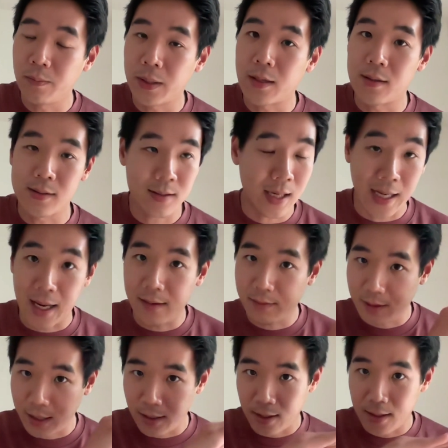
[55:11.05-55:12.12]
because again,
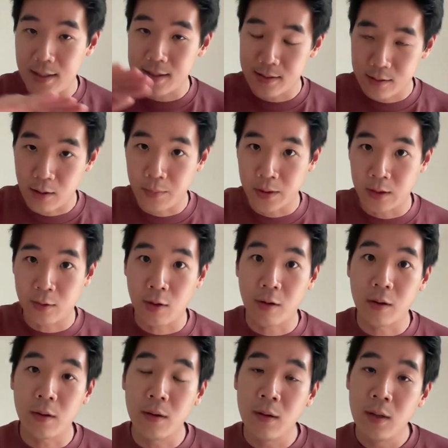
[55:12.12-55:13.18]
data is
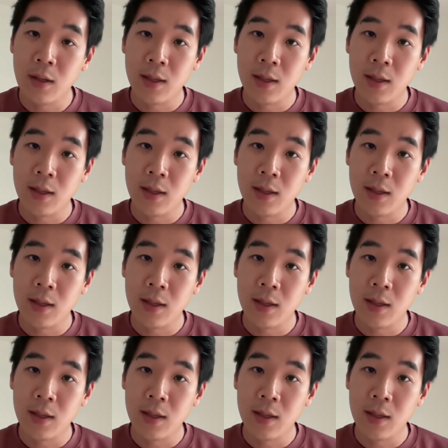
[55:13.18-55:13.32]
combinatorial.